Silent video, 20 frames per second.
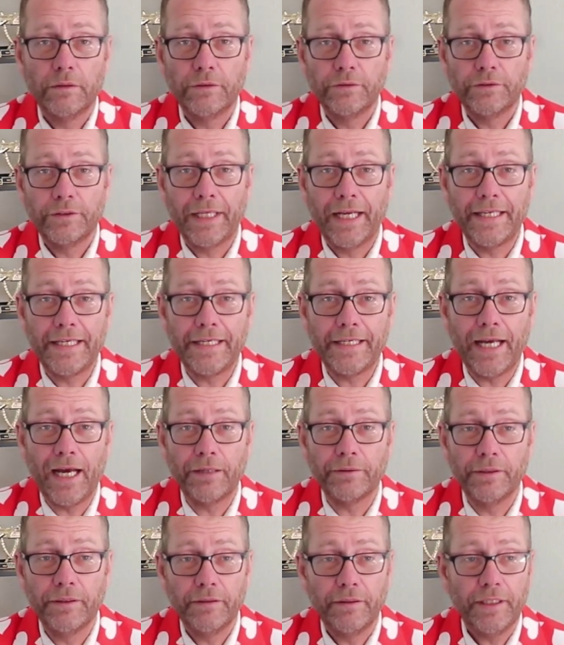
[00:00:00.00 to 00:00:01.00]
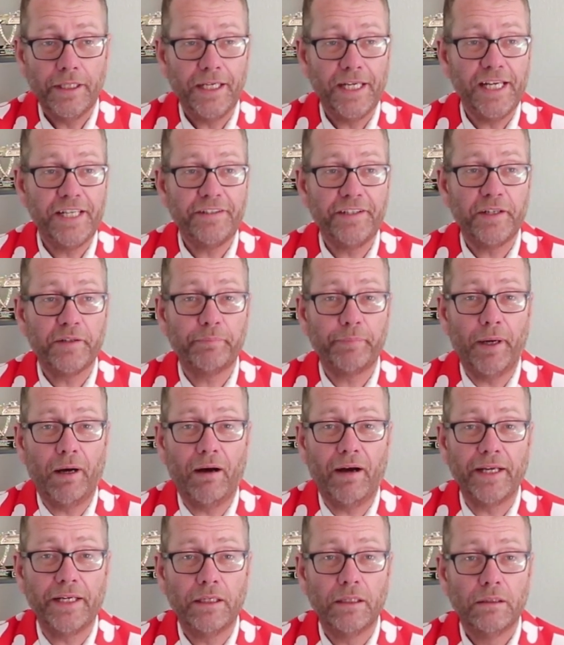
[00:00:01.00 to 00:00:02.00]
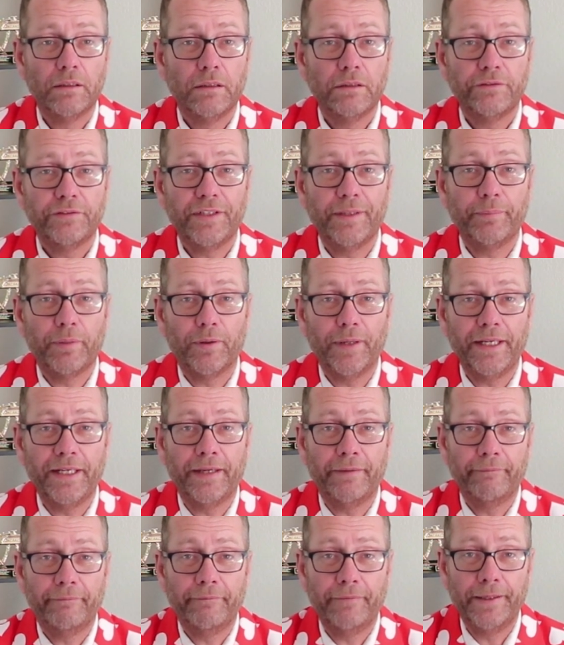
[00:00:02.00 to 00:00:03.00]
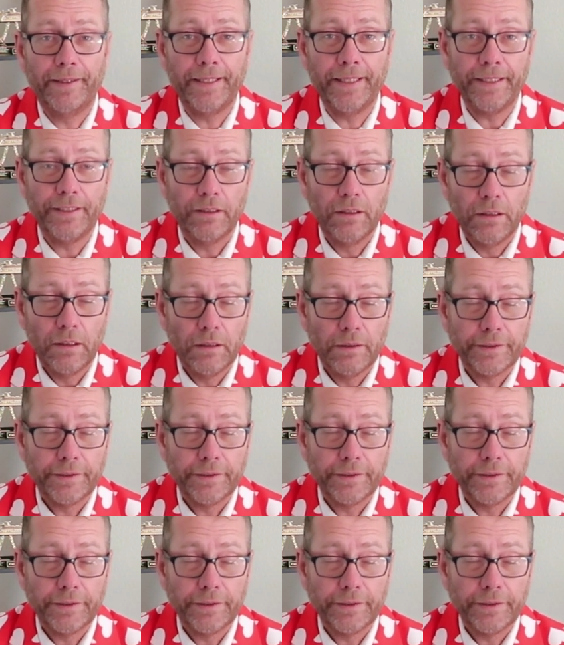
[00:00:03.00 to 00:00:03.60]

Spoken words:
So there you go, easy as pie. Simple, isn't it, really?